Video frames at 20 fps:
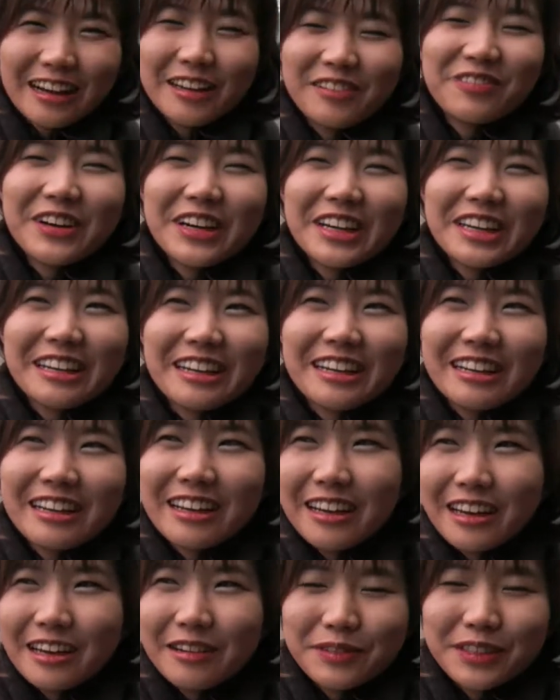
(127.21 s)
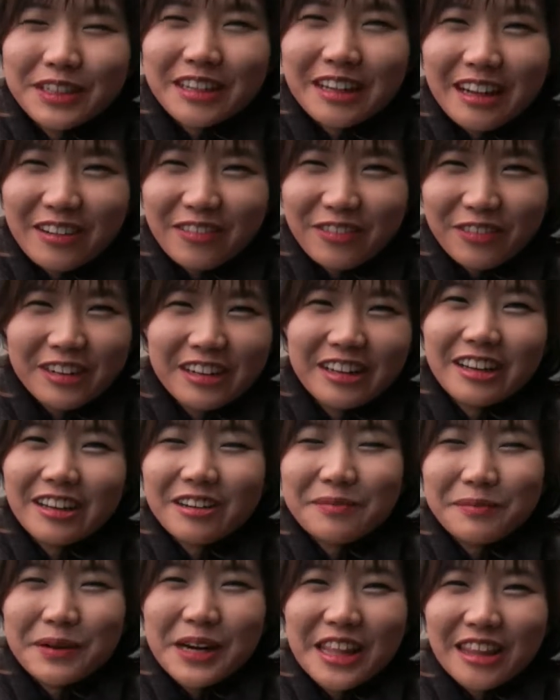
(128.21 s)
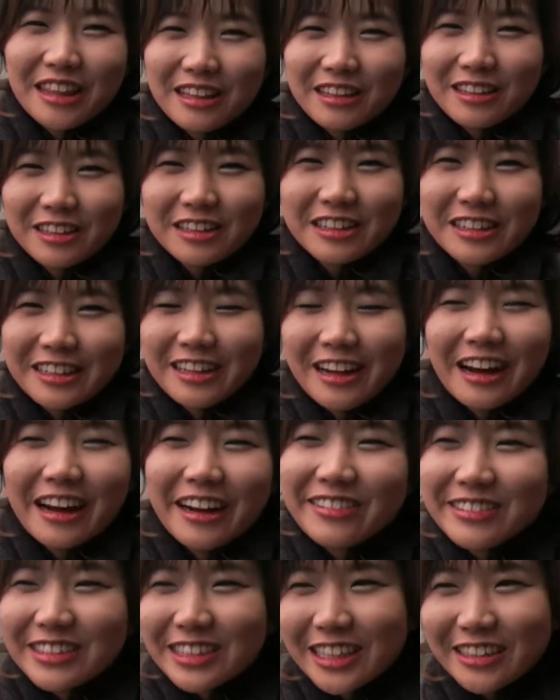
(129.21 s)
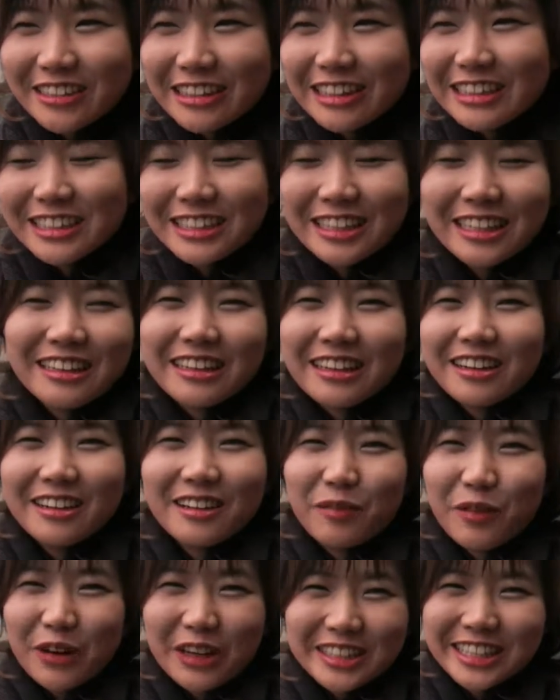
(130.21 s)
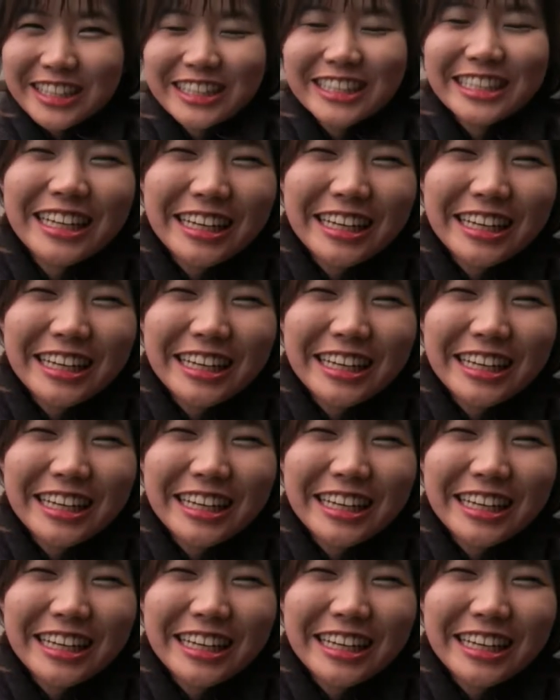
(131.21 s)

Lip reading: If I eat it like every day for like a month, 30 times, so you can take like once.